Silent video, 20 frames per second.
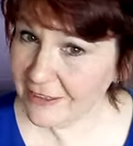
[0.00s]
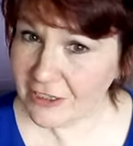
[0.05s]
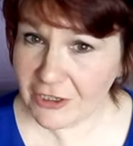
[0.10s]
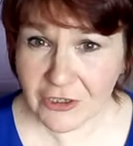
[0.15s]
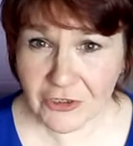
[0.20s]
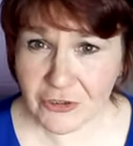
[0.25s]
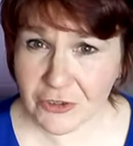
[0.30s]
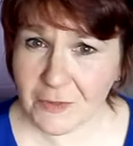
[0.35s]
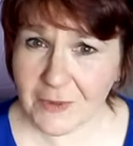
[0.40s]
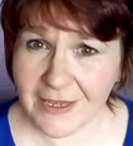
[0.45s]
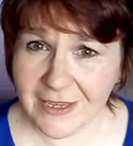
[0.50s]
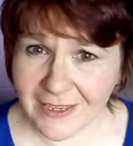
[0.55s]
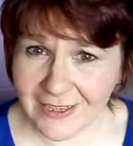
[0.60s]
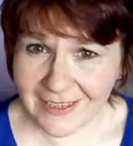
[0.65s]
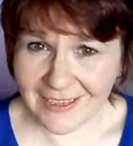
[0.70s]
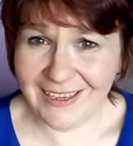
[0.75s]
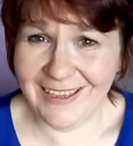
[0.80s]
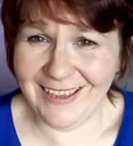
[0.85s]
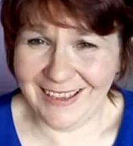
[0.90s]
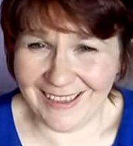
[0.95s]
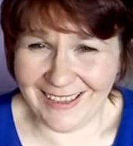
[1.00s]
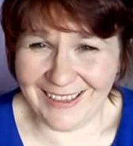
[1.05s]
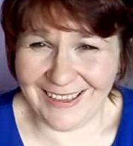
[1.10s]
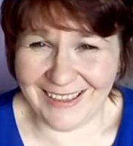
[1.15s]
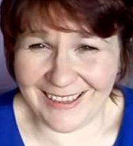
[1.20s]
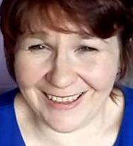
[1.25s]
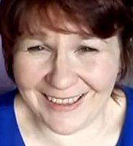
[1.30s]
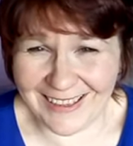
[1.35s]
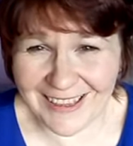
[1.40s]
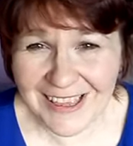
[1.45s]
can't do it.
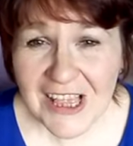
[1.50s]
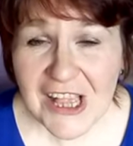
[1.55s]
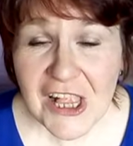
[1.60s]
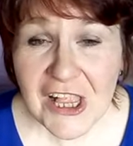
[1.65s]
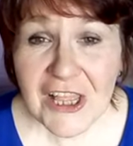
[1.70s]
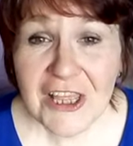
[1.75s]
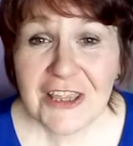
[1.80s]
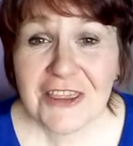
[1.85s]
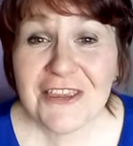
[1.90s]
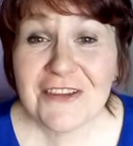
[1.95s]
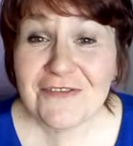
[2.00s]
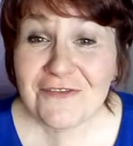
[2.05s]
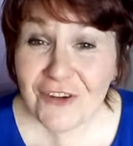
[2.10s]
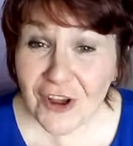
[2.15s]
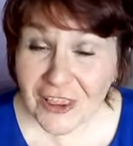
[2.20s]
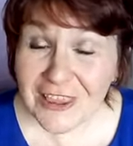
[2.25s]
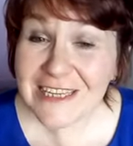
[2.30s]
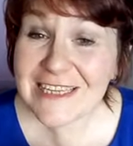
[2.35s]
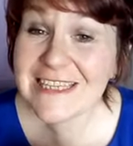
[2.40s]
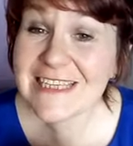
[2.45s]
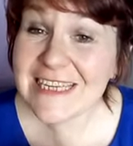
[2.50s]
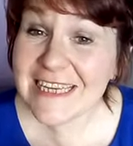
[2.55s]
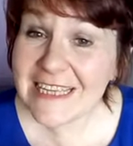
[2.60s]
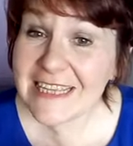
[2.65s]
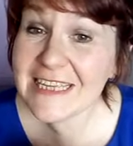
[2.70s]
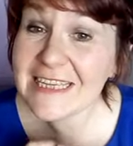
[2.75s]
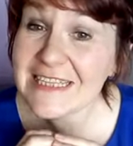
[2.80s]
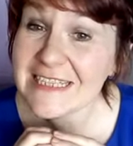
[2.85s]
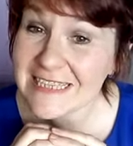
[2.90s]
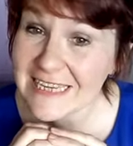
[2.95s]
The
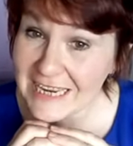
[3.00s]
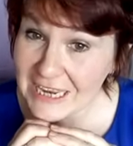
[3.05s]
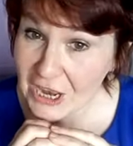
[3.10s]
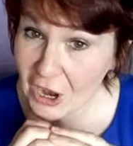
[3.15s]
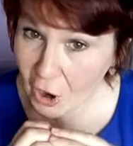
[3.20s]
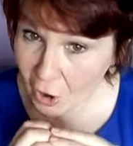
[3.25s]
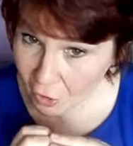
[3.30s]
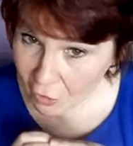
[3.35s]
volatility